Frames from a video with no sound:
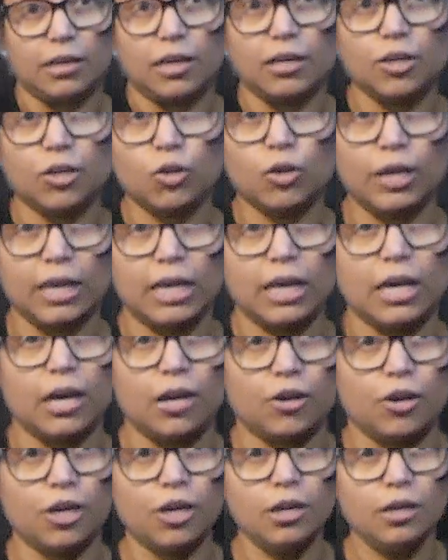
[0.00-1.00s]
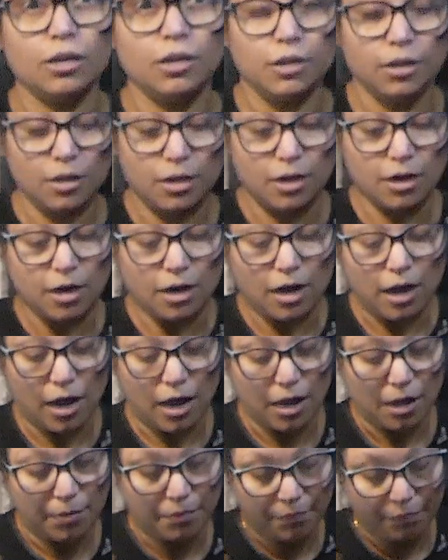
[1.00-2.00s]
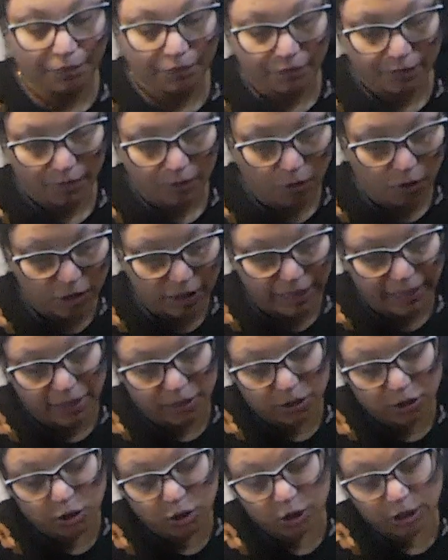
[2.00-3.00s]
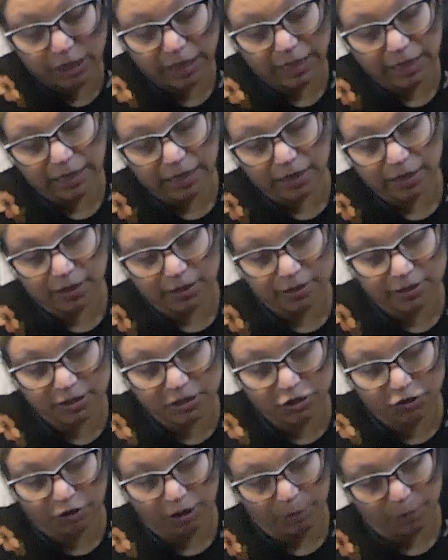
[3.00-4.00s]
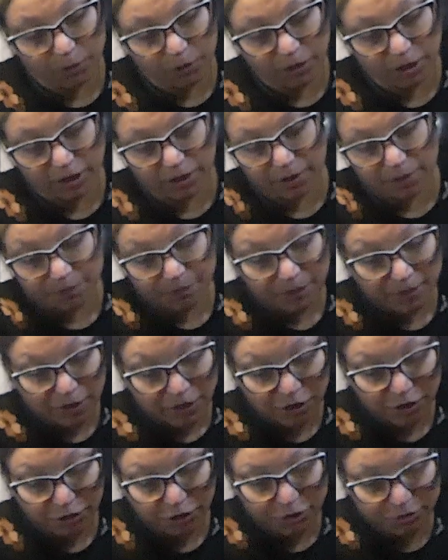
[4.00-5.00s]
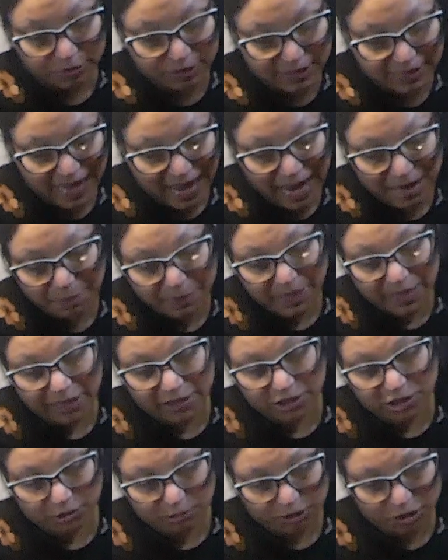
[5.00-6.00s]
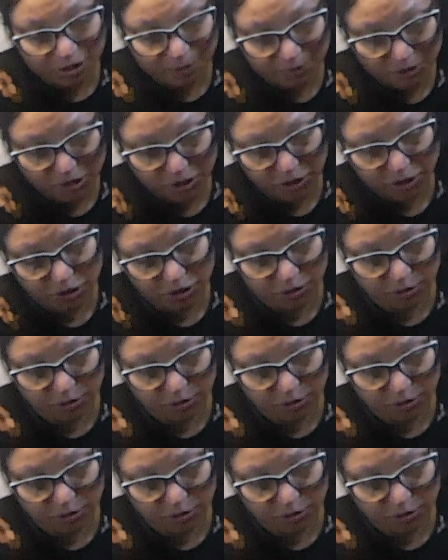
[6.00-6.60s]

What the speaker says: cookie cutter, or a cookie scraper, you use that, but I don't, so I'm just going to